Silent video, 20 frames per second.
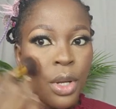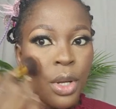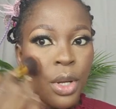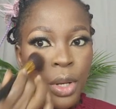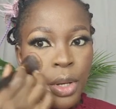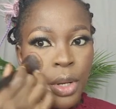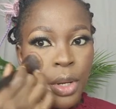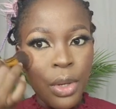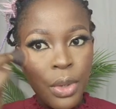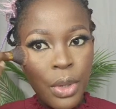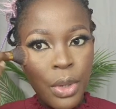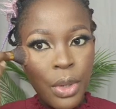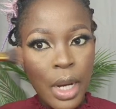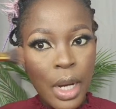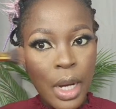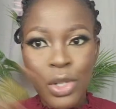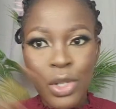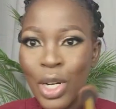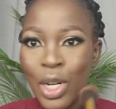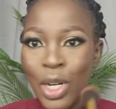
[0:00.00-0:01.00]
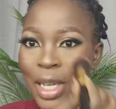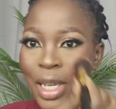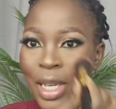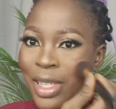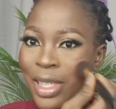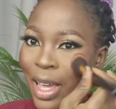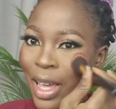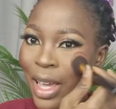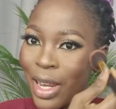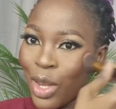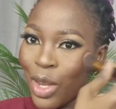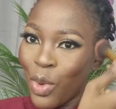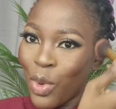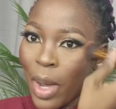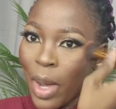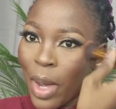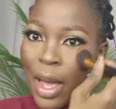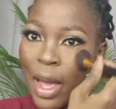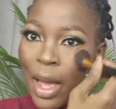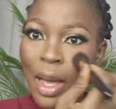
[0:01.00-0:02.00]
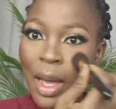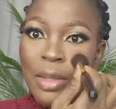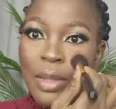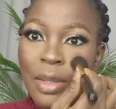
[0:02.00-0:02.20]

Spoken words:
No harsh lines anywhere.